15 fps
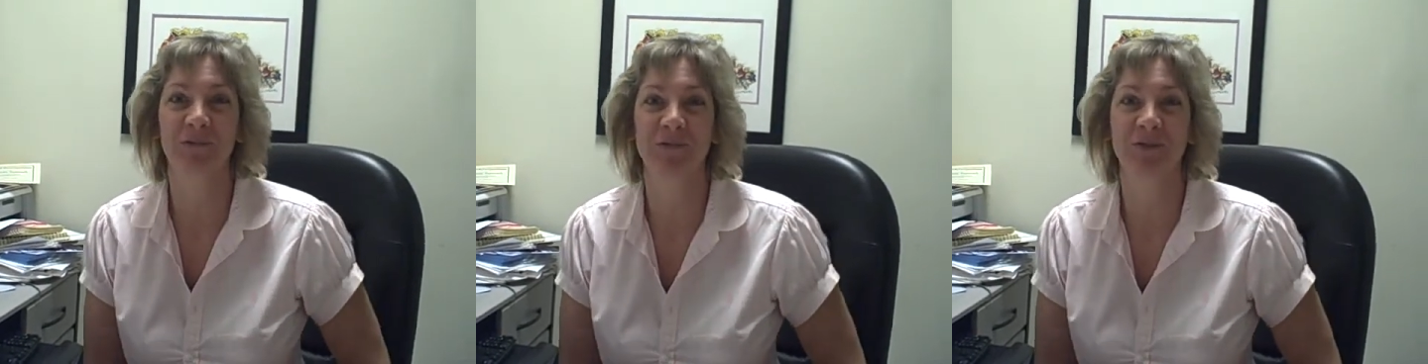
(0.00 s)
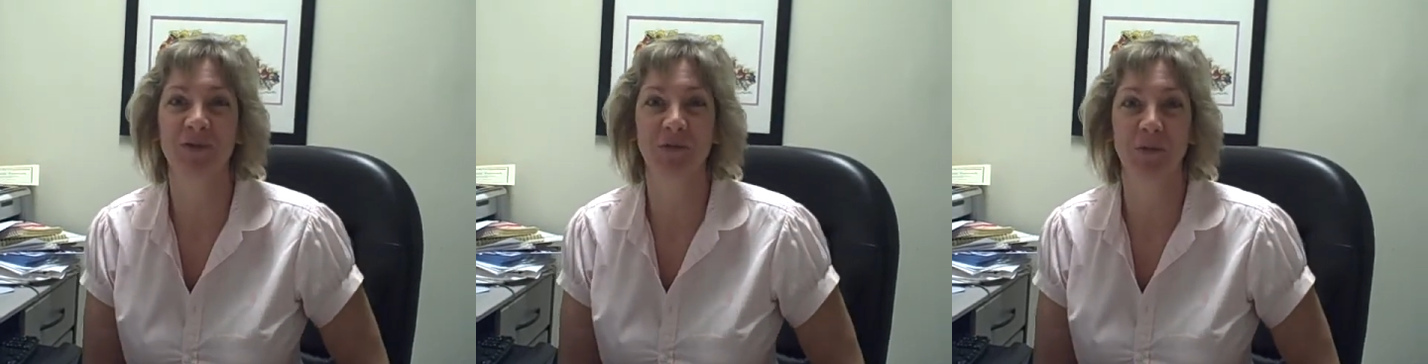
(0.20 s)

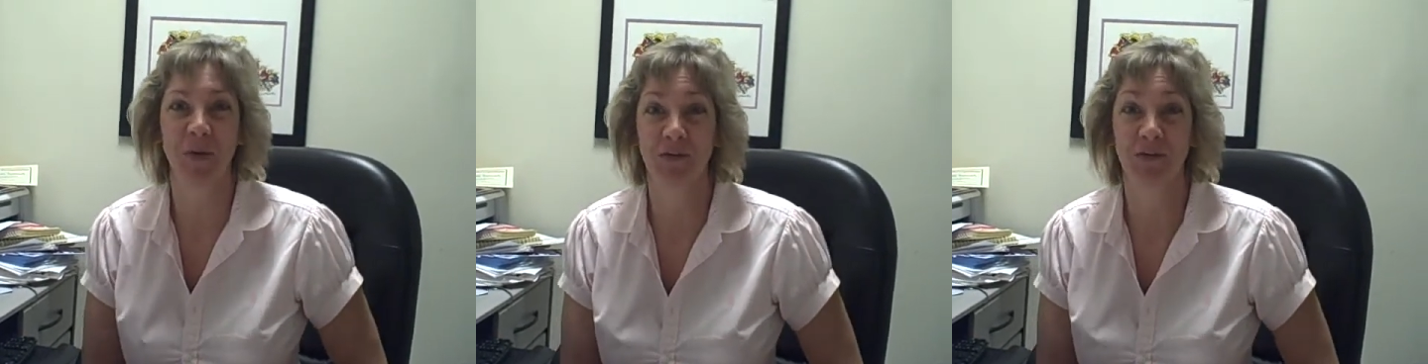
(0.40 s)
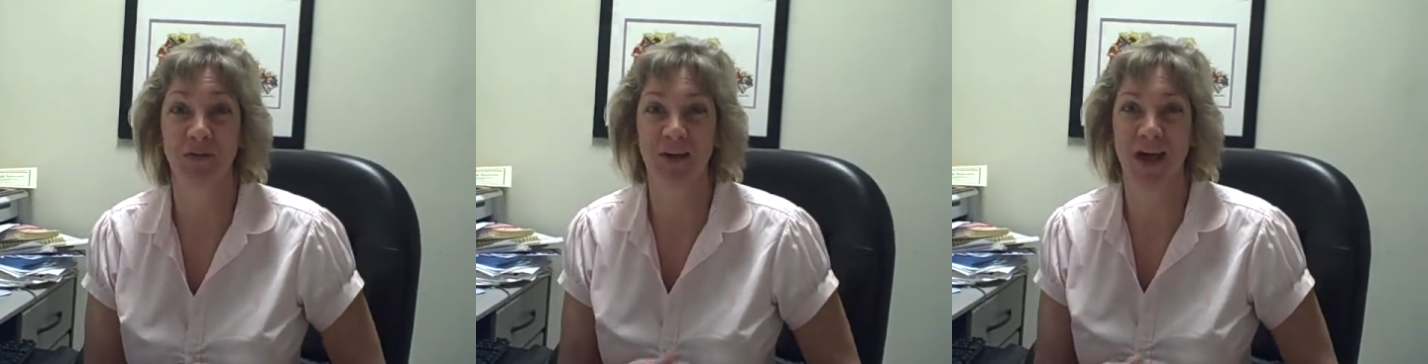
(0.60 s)
just
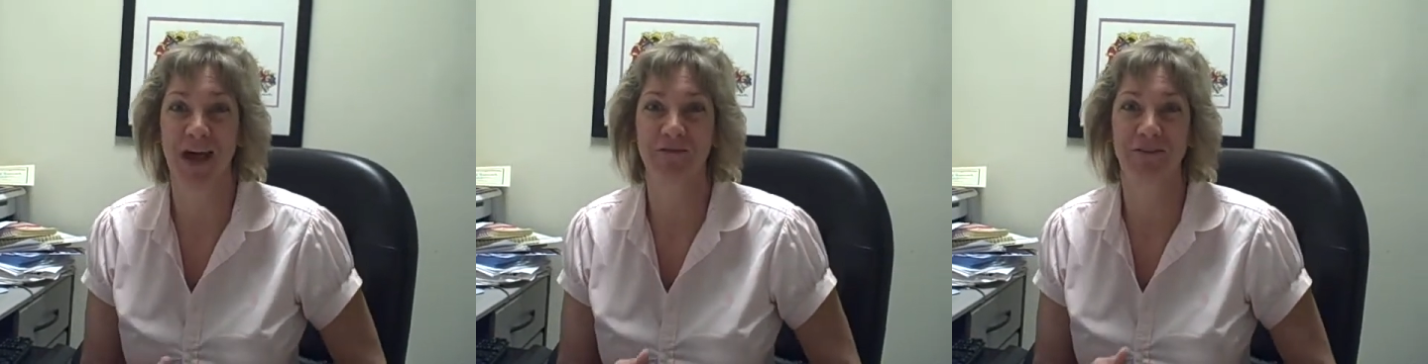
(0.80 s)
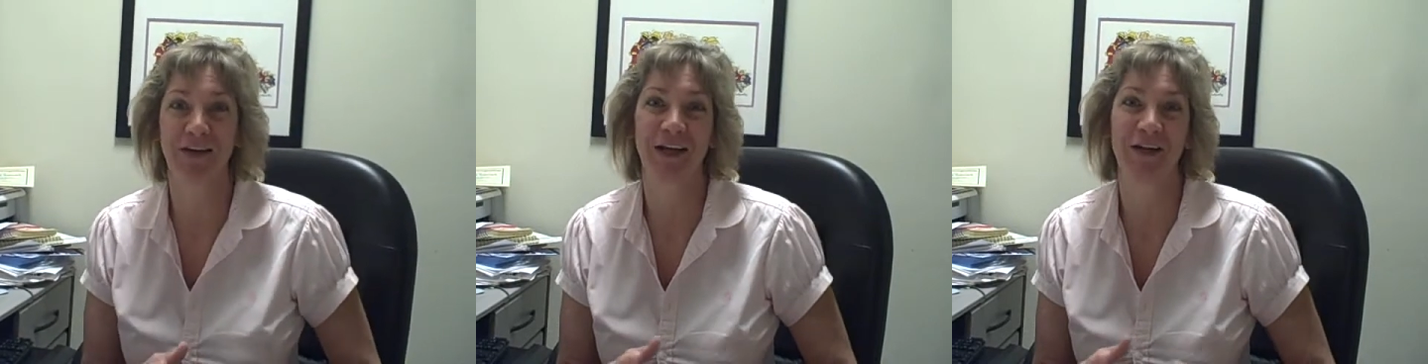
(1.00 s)
with
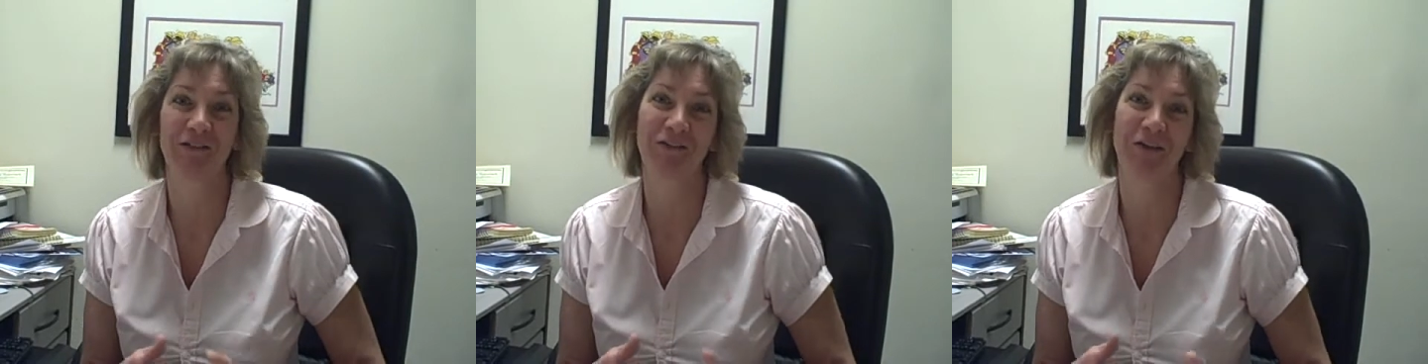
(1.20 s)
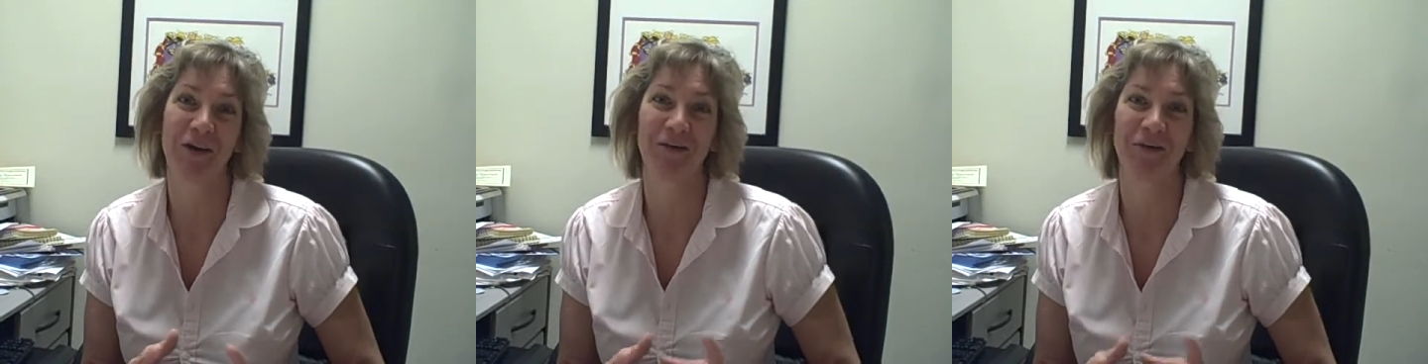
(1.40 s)
staffing,
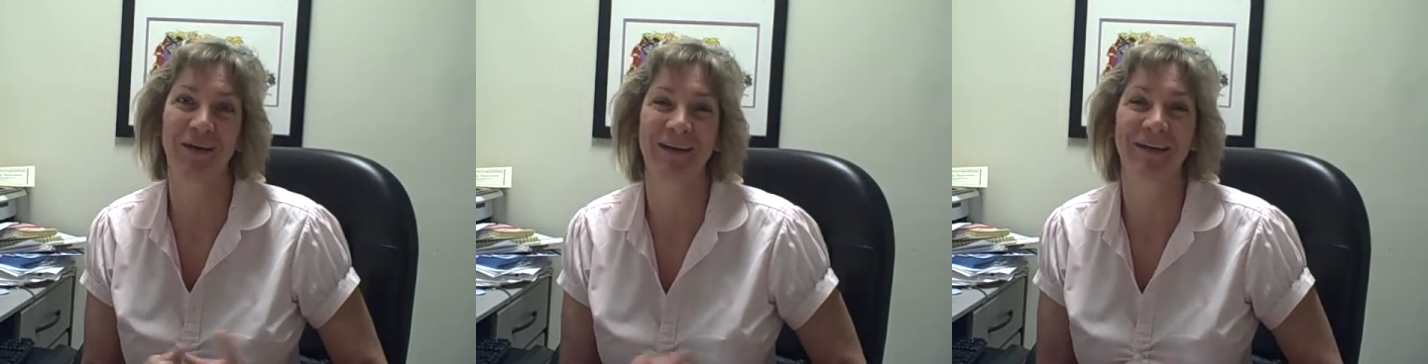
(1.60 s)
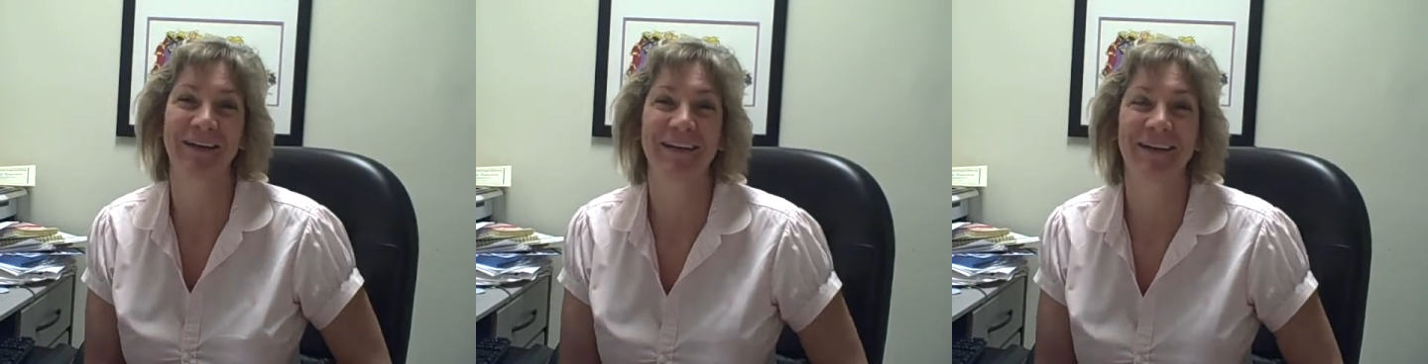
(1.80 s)

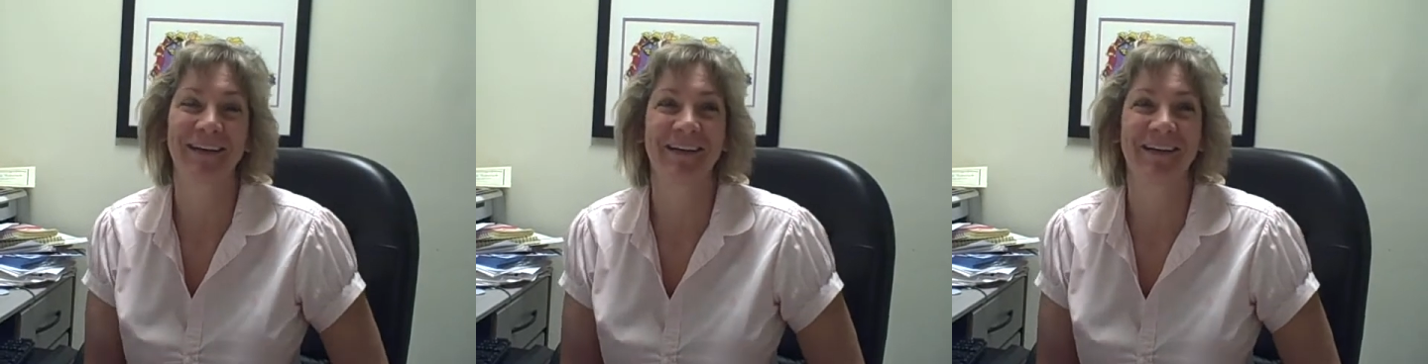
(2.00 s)
etc.